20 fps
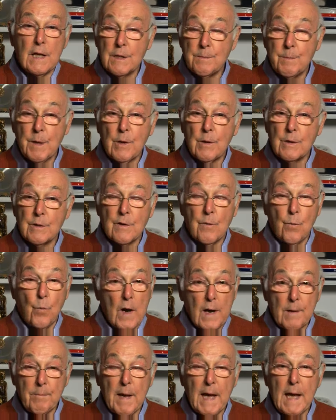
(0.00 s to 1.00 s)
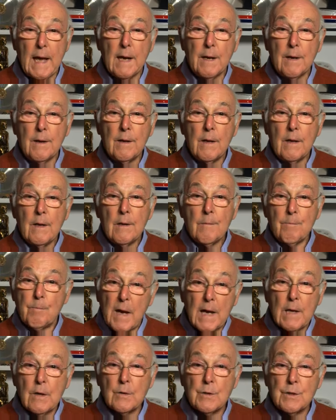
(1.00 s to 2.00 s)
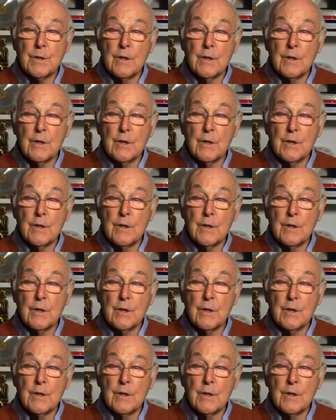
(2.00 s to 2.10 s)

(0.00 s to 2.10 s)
That's because of one man, Michael